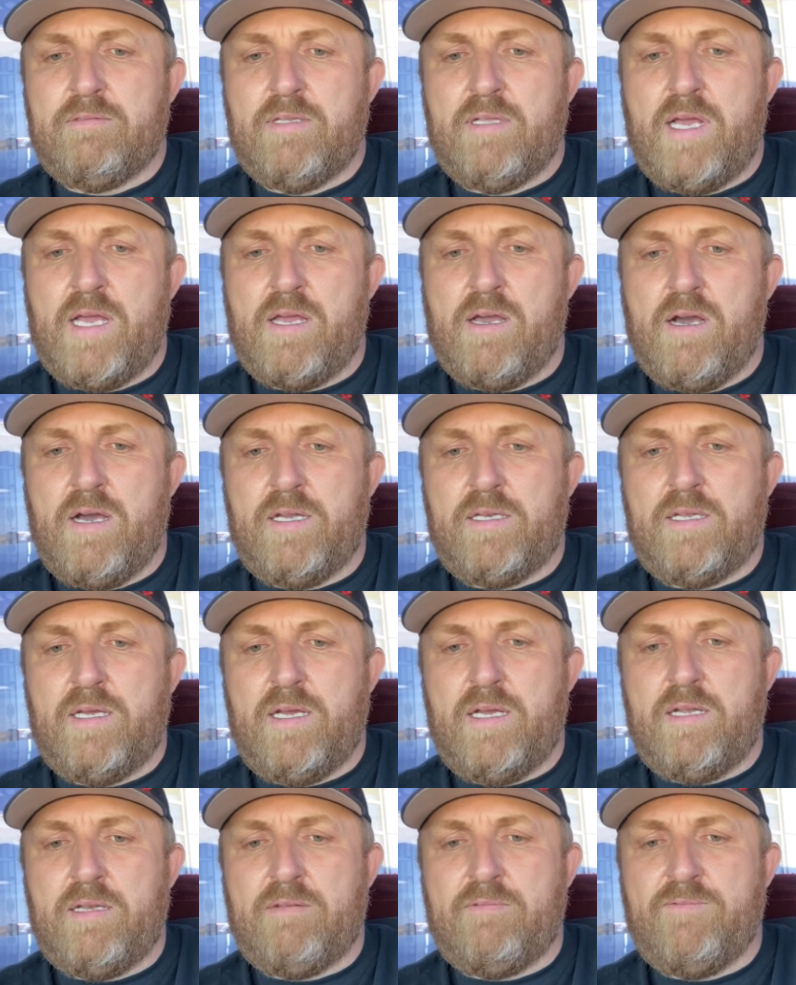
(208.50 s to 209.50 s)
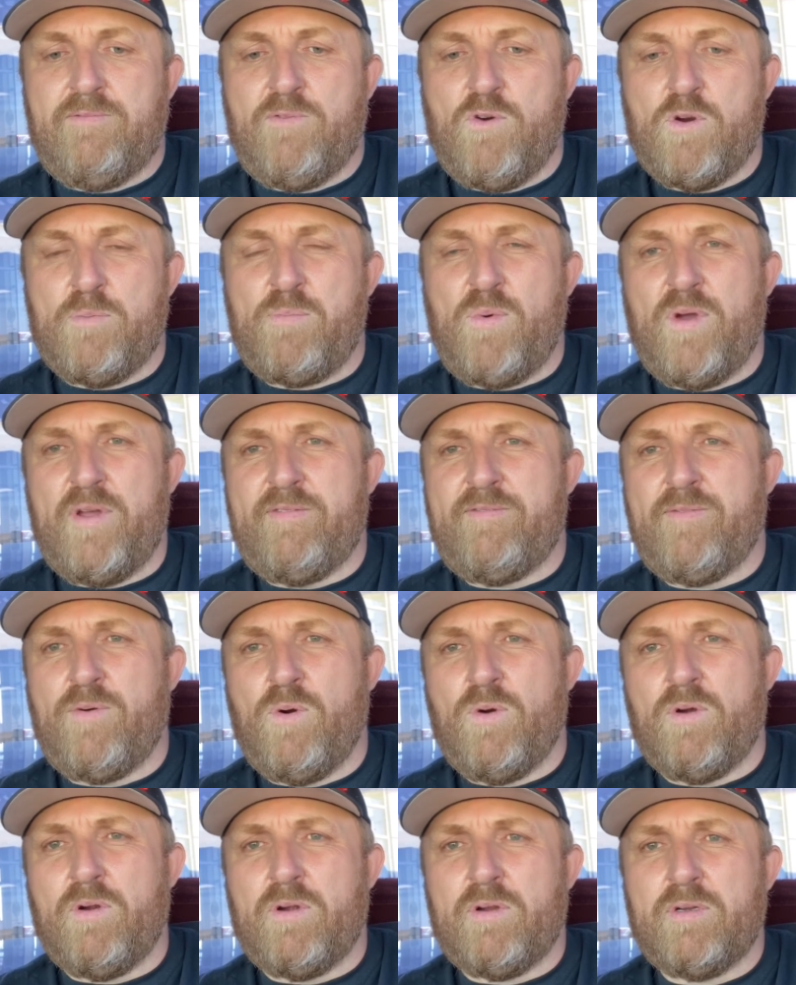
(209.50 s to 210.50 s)
I got
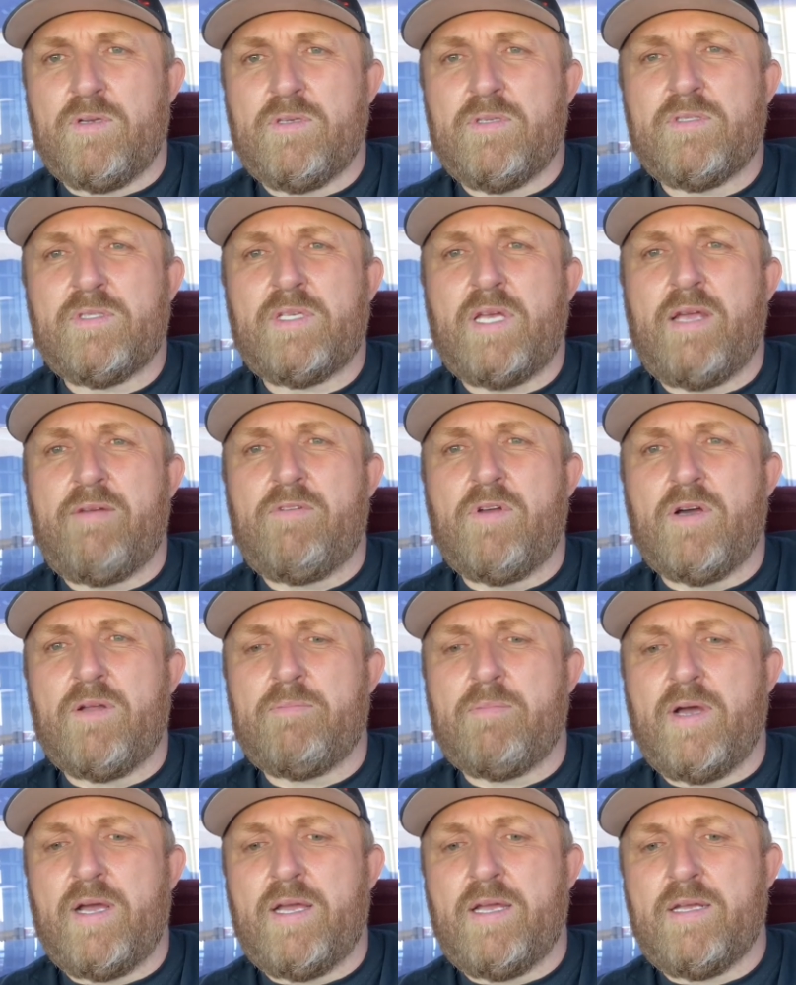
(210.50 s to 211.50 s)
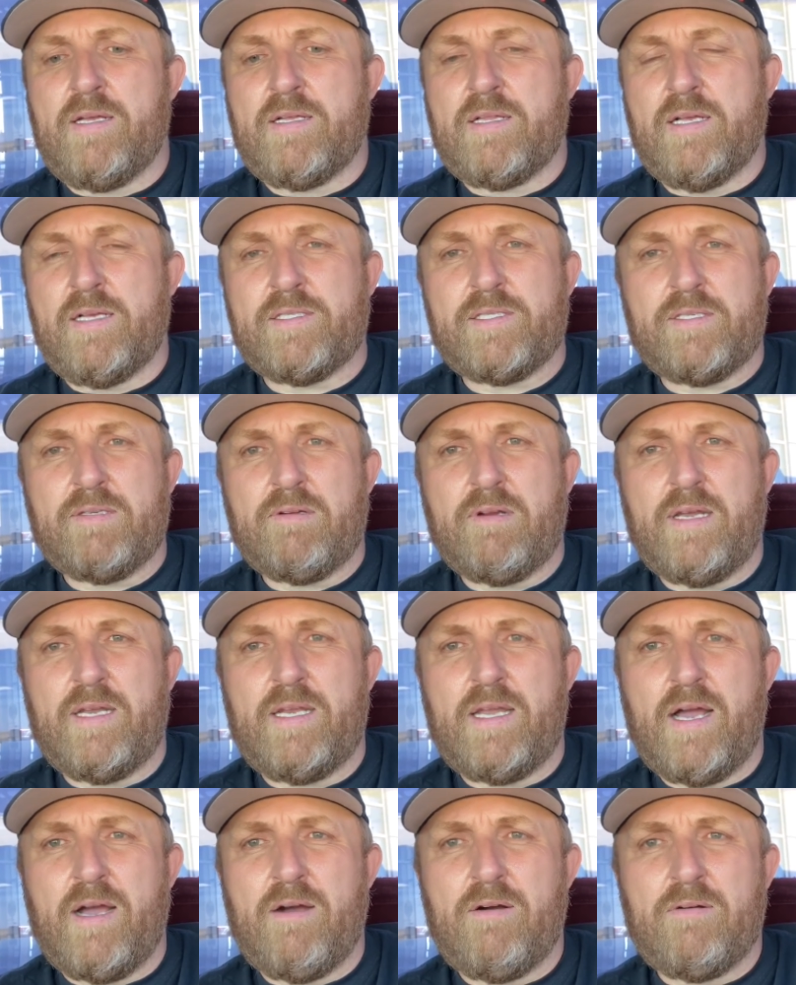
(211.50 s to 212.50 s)
4.4 saved on my cluster right
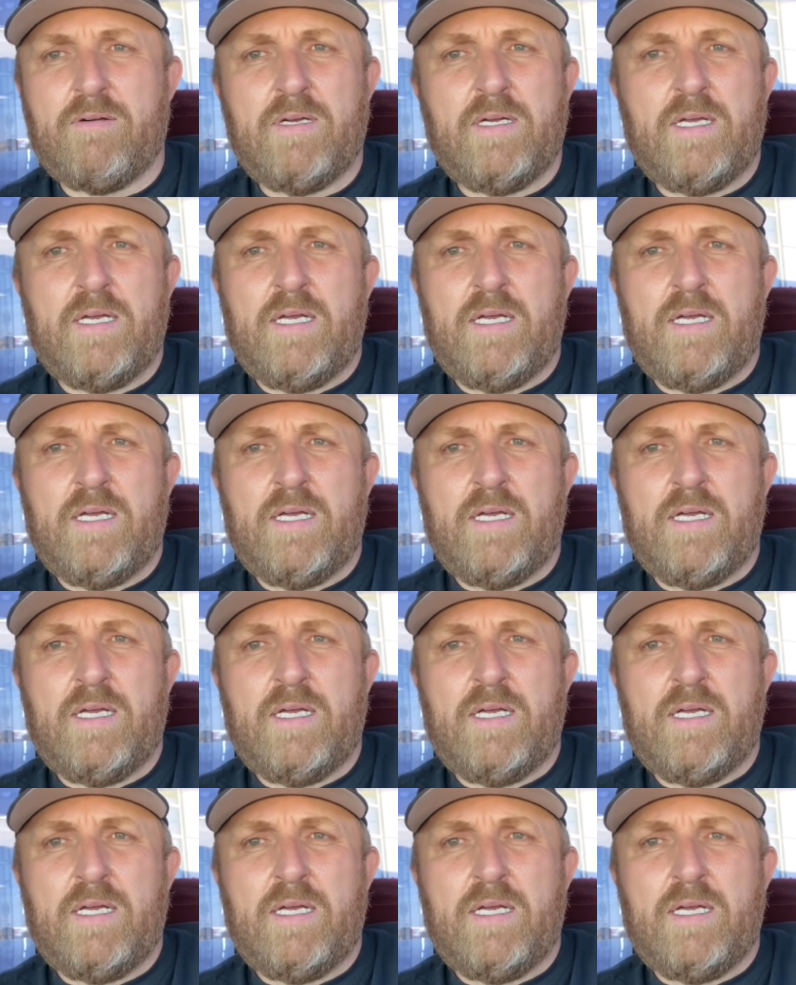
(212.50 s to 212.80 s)
now.